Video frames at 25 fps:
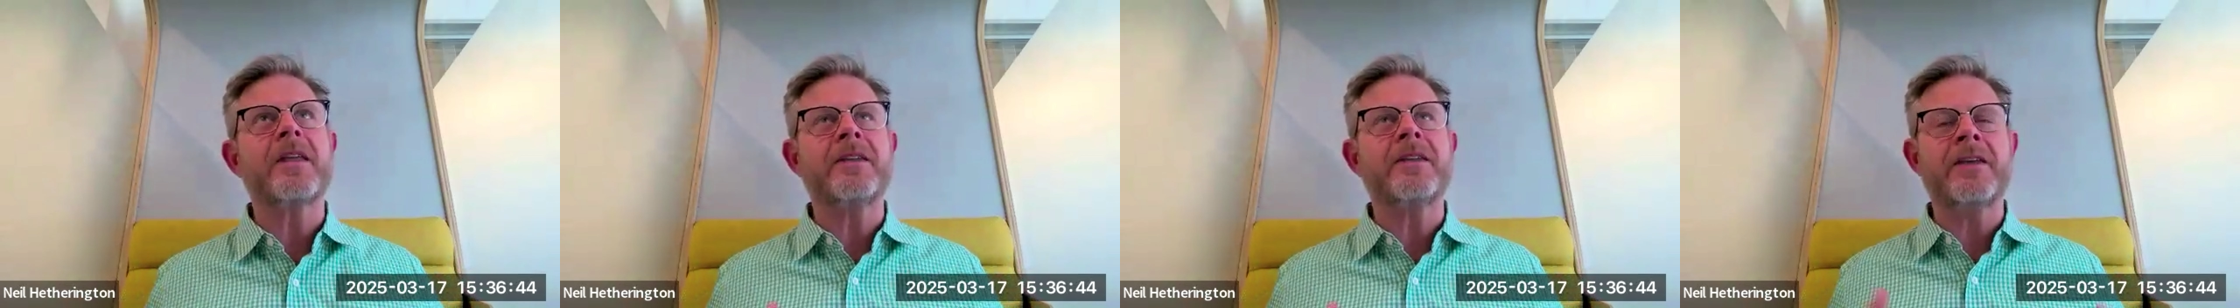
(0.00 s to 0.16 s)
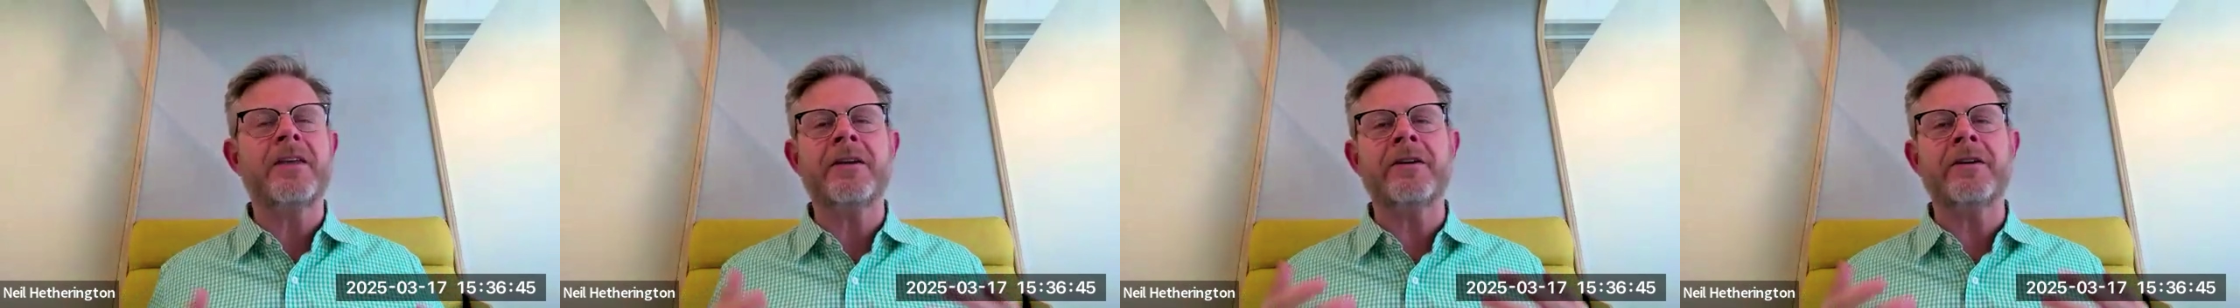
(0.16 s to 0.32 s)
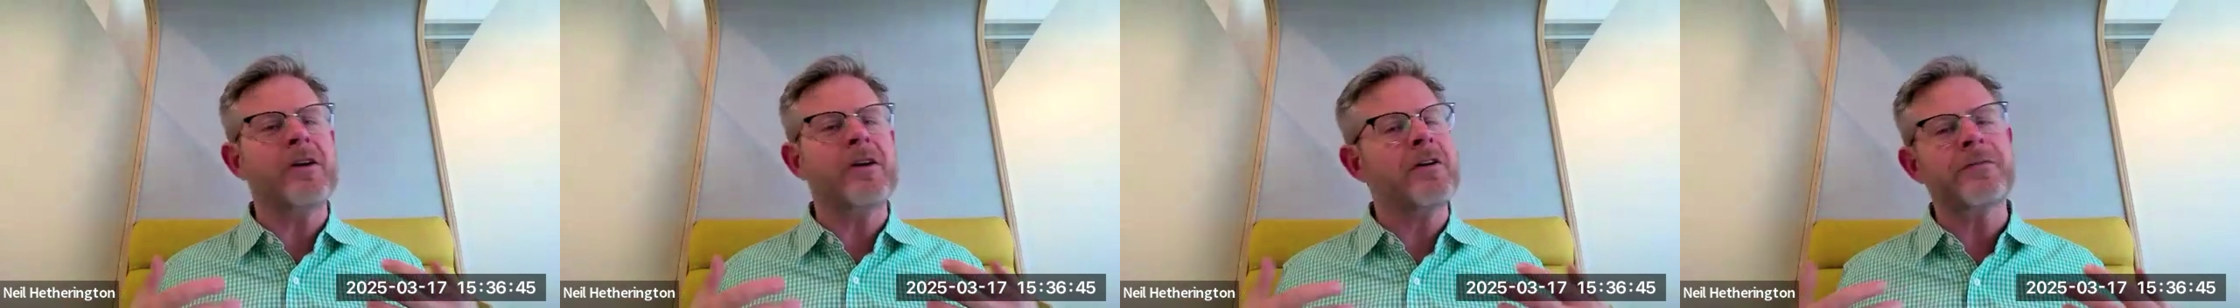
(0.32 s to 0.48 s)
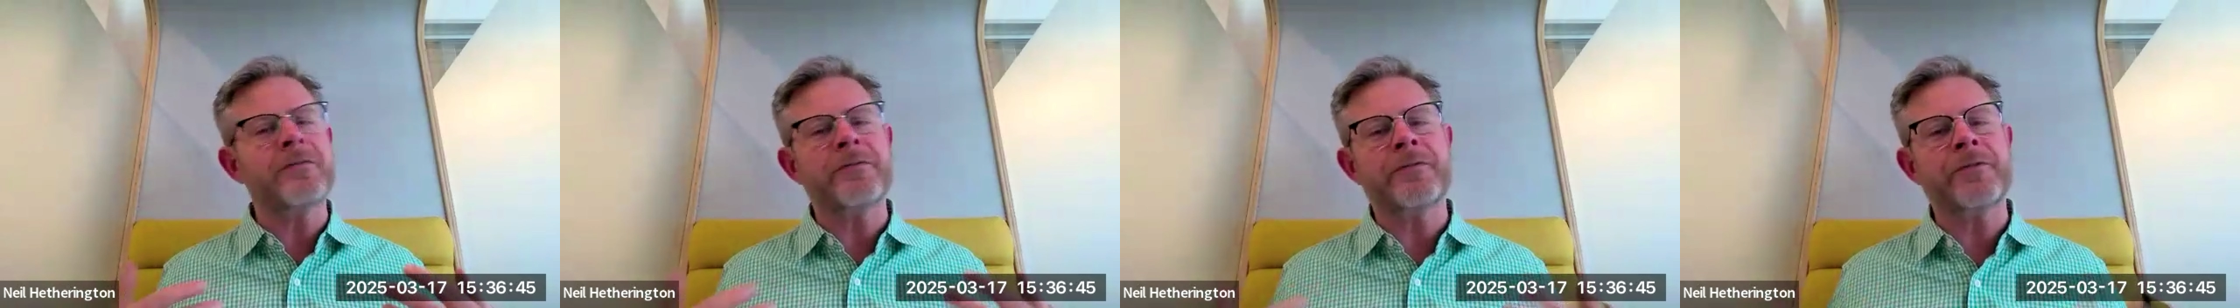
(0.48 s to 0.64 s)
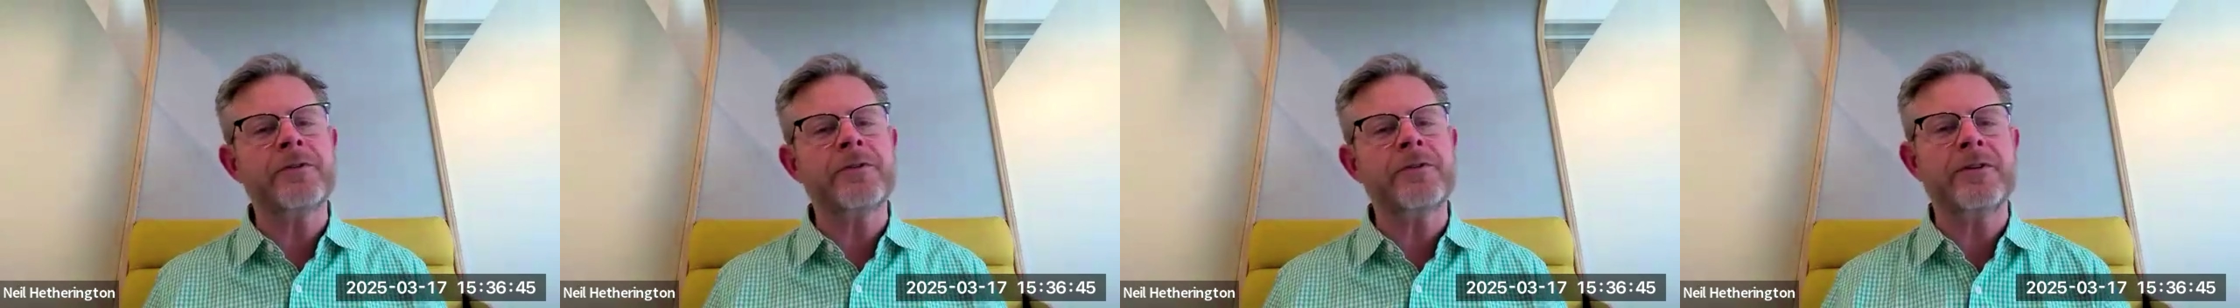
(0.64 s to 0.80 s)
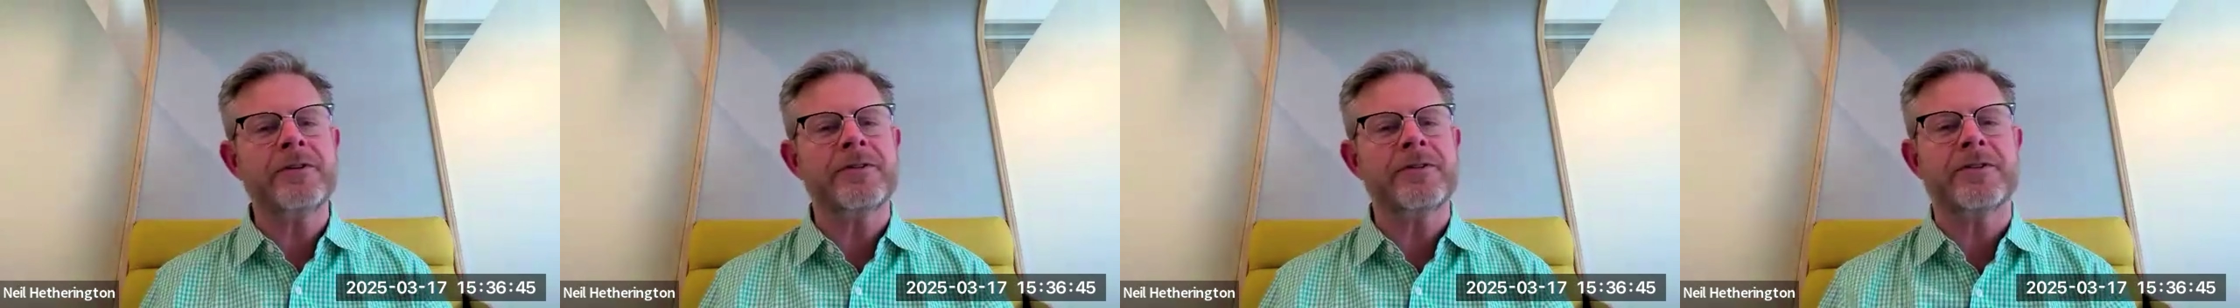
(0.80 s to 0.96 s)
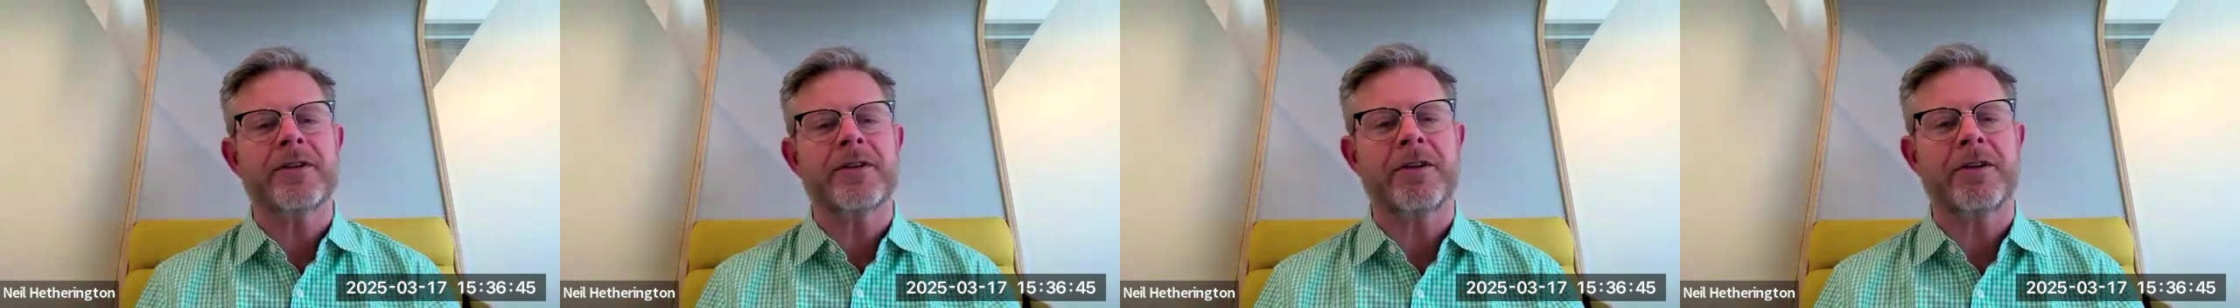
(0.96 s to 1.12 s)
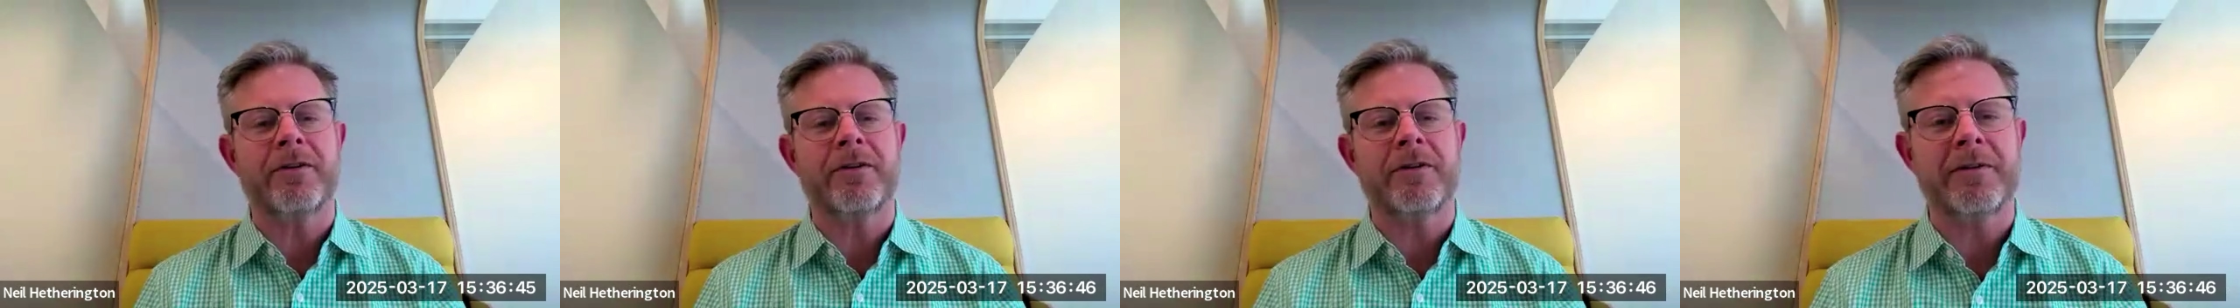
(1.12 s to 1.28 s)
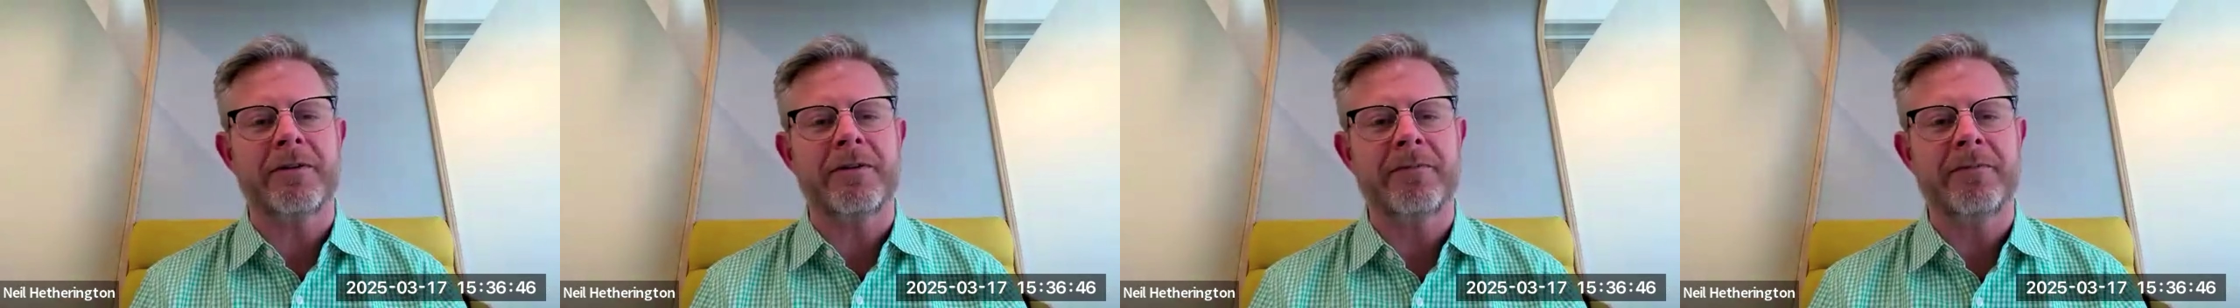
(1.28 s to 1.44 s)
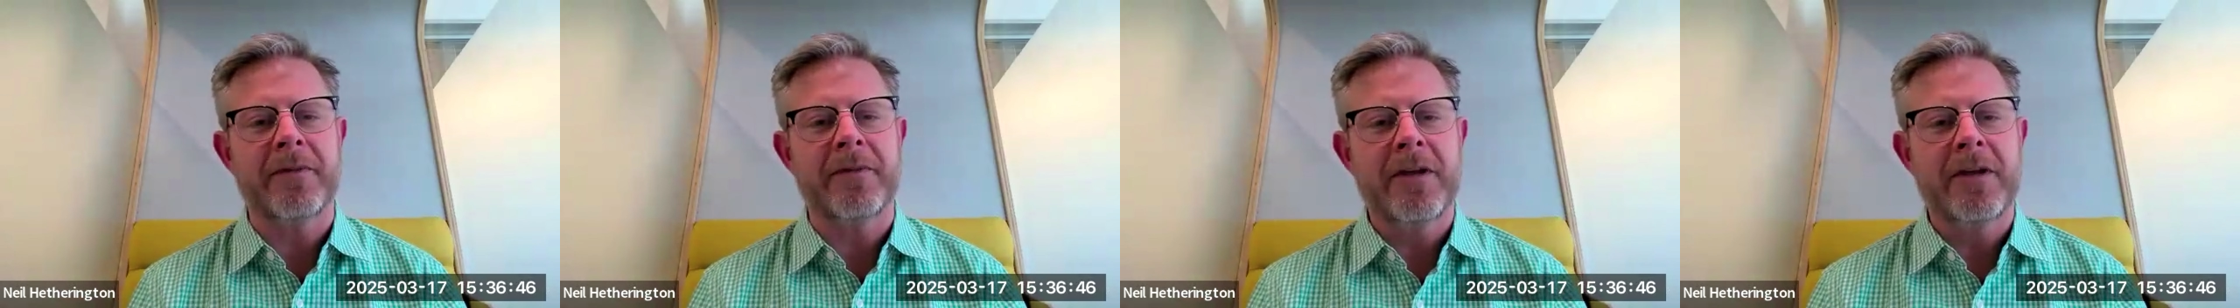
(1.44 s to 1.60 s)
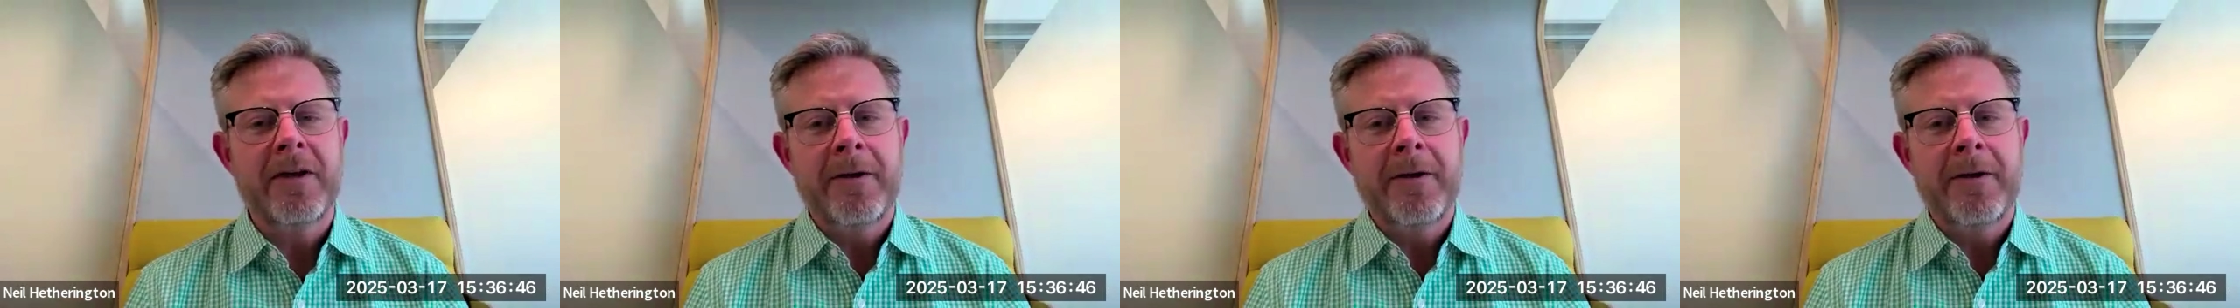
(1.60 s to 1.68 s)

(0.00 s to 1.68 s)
Yet not food insecurity.